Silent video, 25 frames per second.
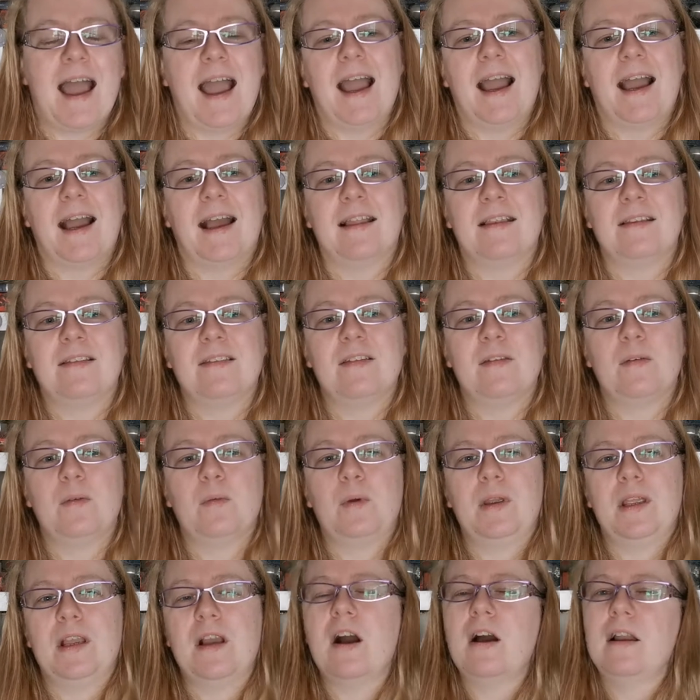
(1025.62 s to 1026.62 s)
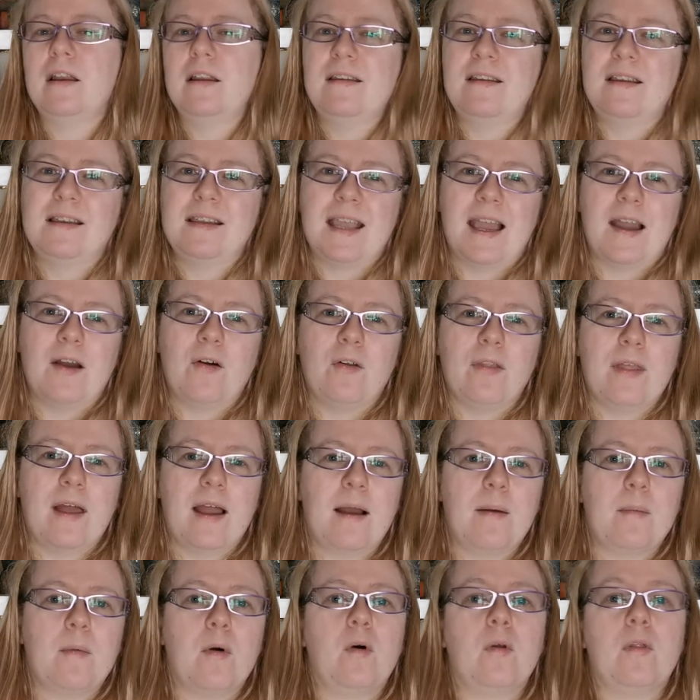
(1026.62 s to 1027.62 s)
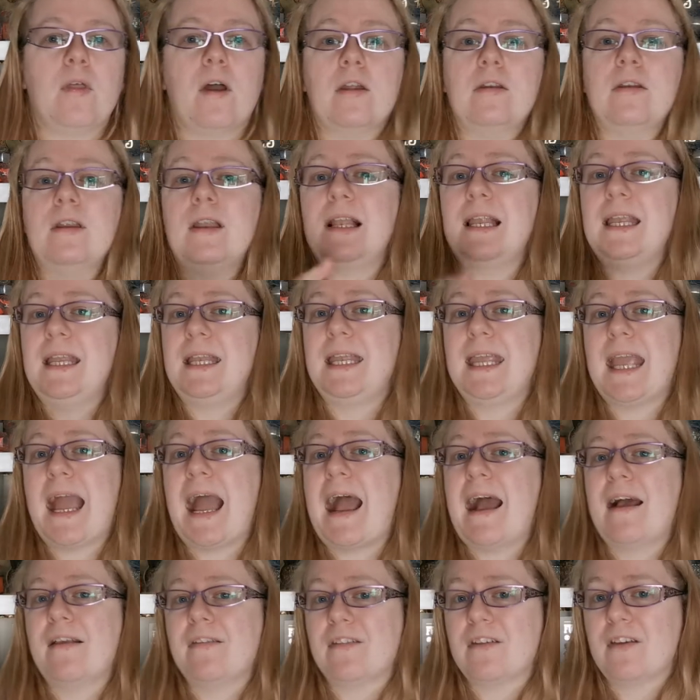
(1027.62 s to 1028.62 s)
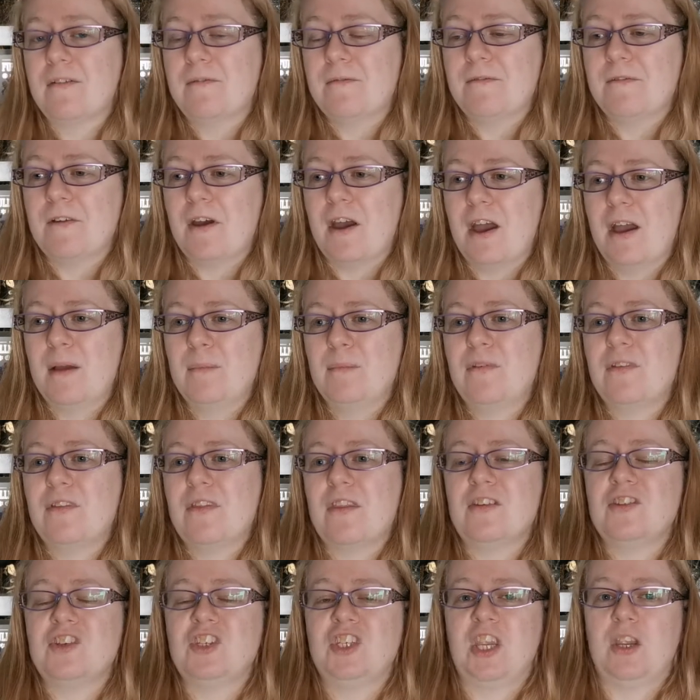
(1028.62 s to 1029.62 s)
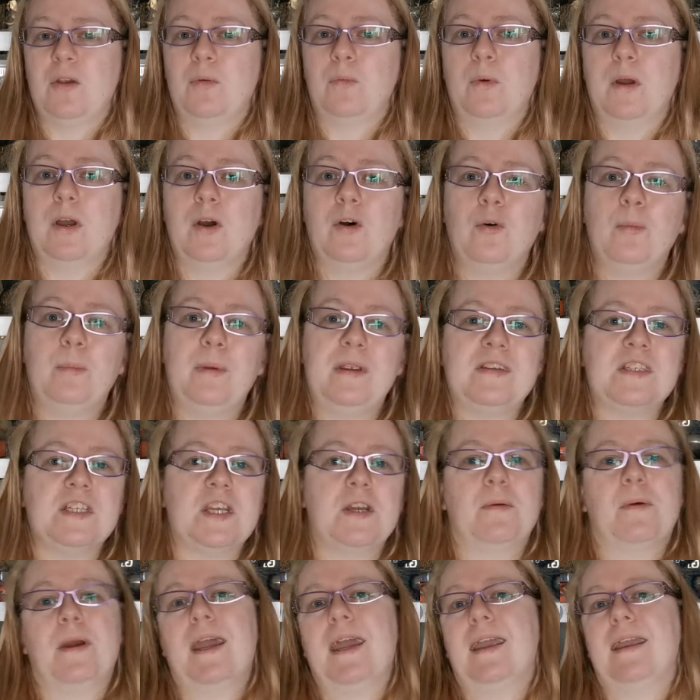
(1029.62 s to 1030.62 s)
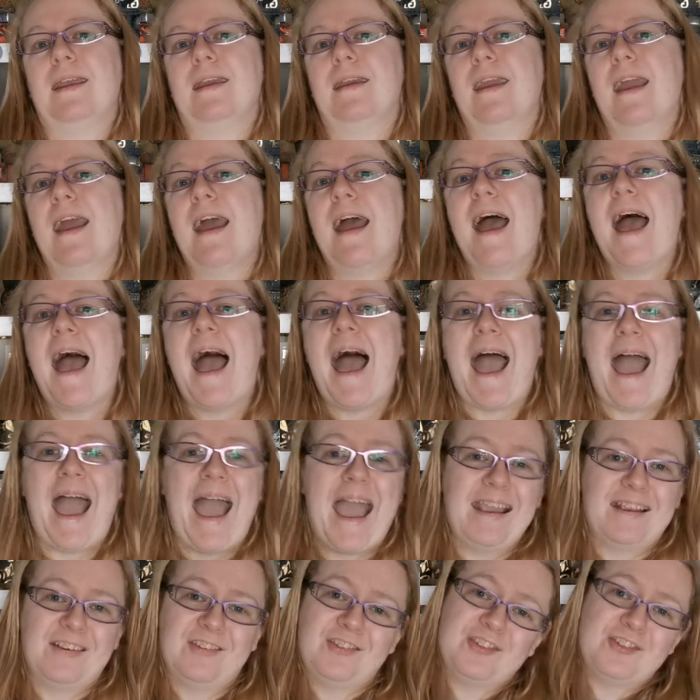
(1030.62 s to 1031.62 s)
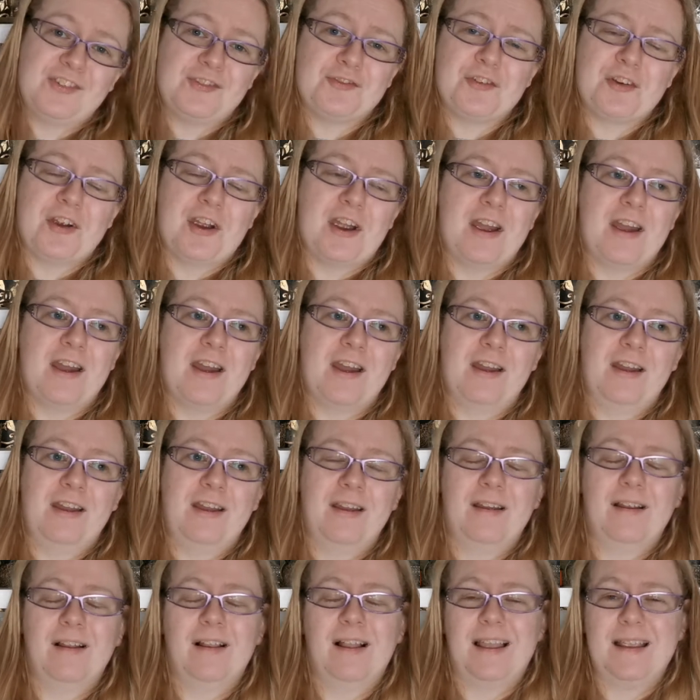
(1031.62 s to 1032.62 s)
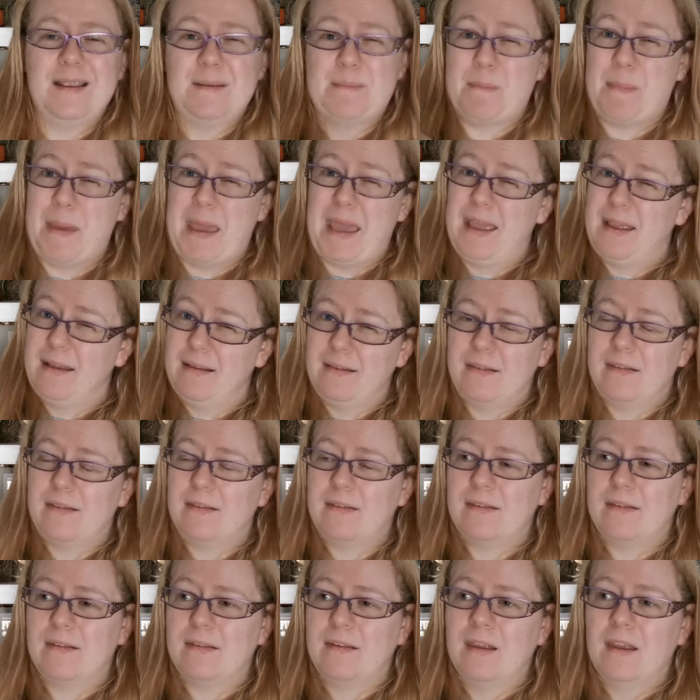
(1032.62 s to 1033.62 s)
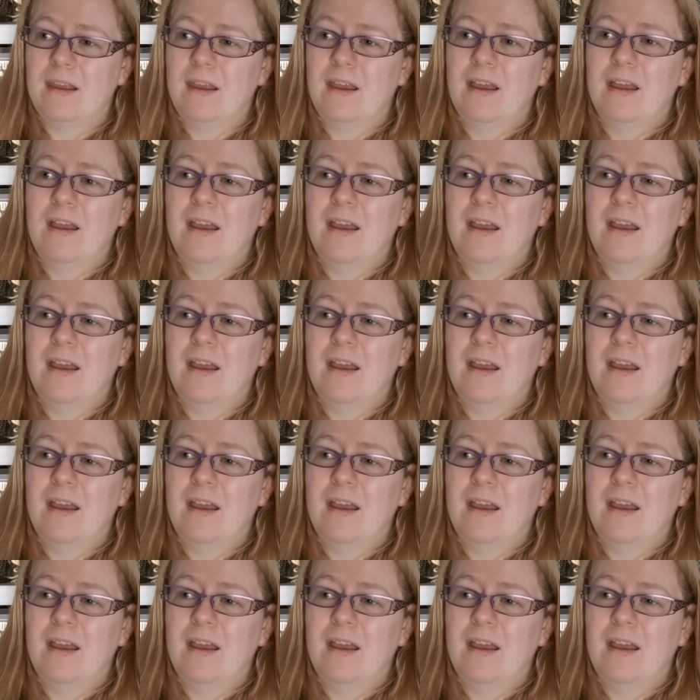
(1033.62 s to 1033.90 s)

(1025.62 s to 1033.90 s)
And we kind of didn't get all that, although Nalini has confirmed that she will be doing extra like bits